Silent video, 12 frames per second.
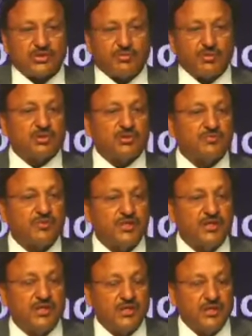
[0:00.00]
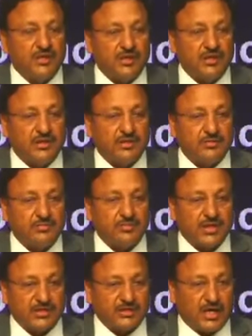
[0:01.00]
most of the
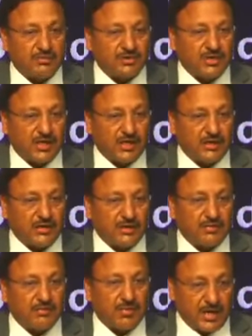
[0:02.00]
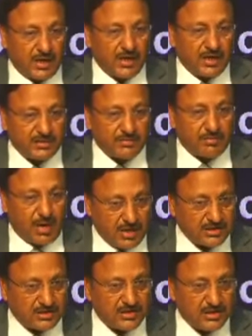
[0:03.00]
exams are by and large in
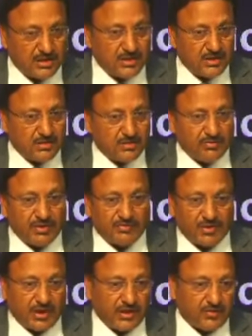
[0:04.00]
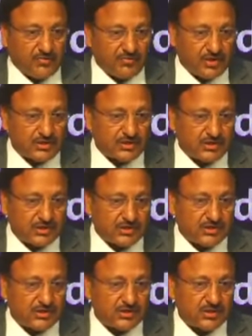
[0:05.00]
March, we have tried to finish
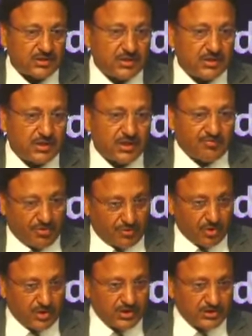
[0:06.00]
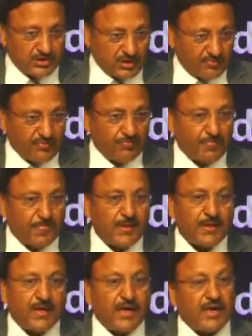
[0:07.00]
this in February itself.
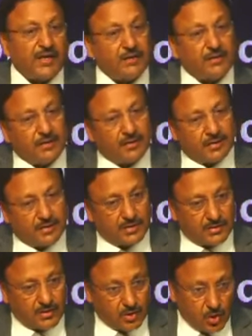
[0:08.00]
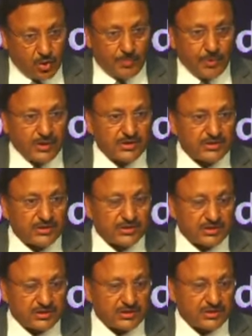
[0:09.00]
And no polling
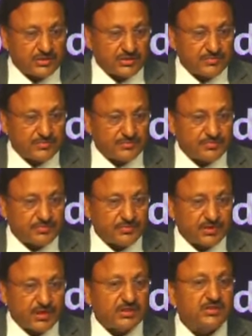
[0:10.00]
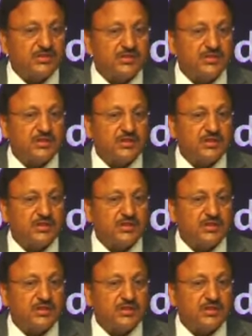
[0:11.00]
station is